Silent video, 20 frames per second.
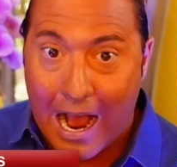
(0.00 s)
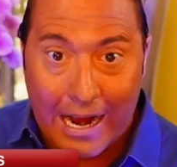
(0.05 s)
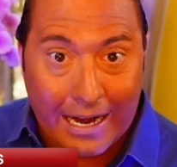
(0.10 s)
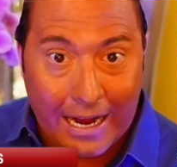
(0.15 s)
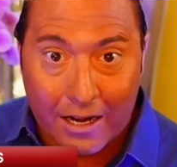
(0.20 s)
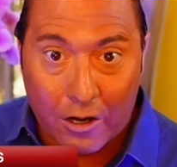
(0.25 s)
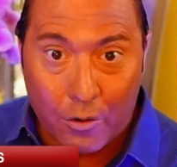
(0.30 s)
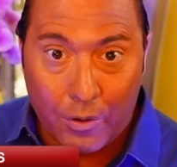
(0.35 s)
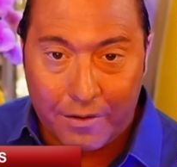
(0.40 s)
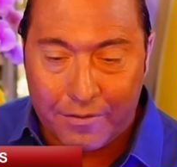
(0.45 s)

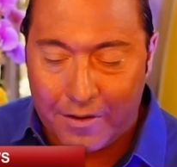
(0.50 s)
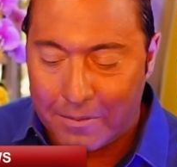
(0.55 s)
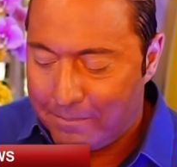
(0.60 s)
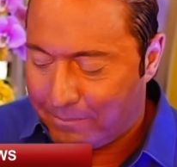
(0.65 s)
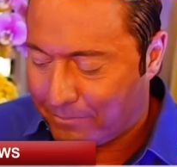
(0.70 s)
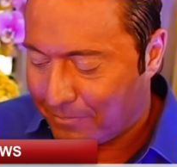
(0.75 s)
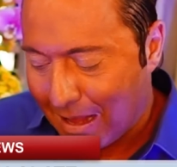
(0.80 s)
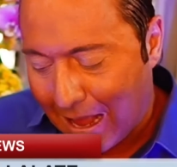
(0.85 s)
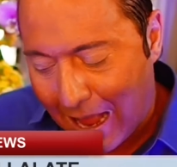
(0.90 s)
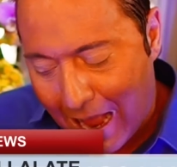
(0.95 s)
I got to agree with
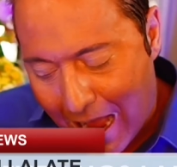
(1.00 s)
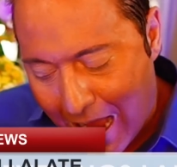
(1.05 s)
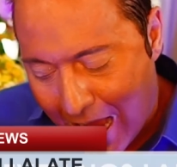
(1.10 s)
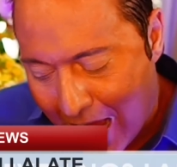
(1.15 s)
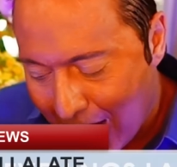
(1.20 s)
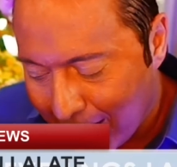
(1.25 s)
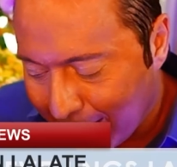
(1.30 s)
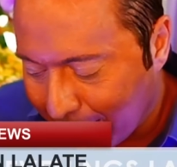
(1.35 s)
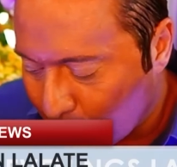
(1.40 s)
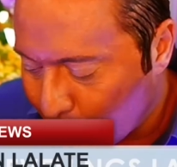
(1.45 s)
him.
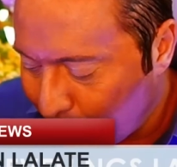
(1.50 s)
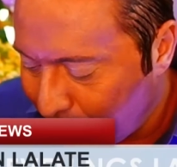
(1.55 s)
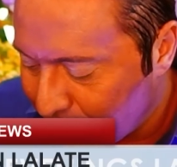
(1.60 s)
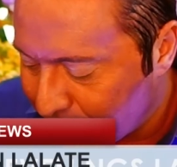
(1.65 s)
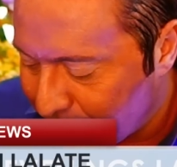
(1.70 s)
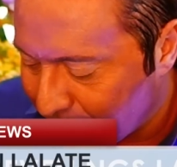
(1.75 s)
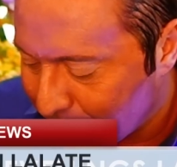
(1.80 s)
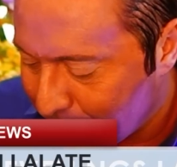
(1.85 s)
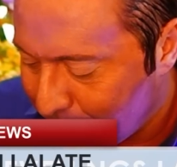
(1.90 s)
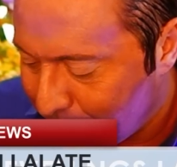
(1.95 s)
I
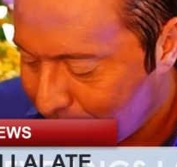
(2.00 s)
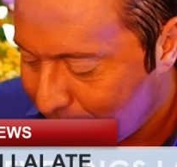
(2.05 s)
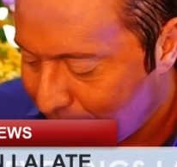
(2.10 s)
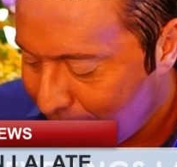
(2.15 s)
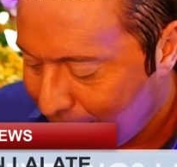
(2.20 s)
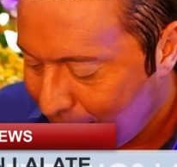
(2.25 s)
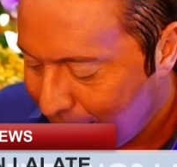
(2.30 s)
agree with him.